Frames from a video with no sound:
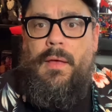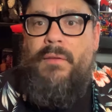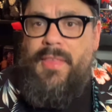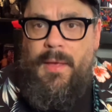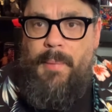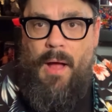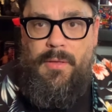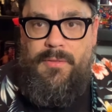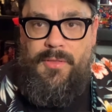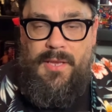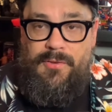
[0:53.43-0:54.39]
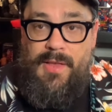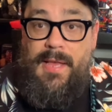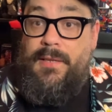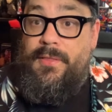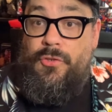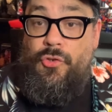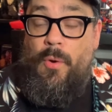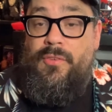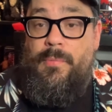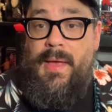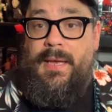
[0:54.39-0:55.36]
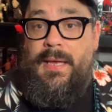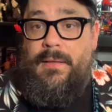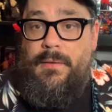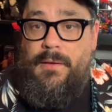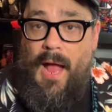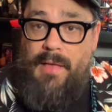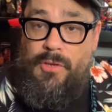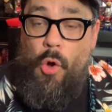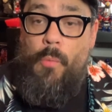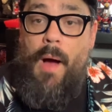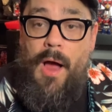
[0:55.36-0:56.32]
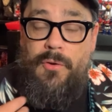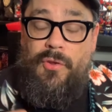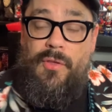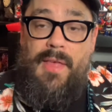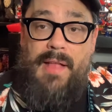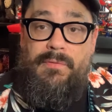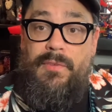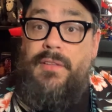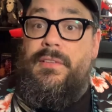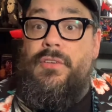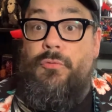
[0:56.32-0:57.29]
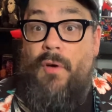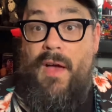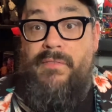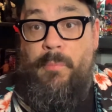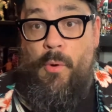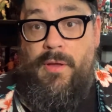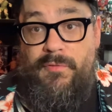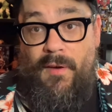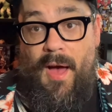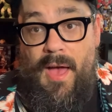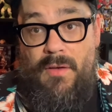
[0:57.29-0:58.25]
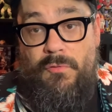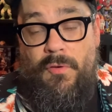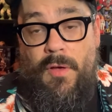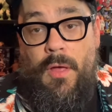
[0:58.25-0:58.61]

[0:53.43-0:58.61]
Everything about it, the aesthetic, the choice to make it kind of an homage to that vintage 5.5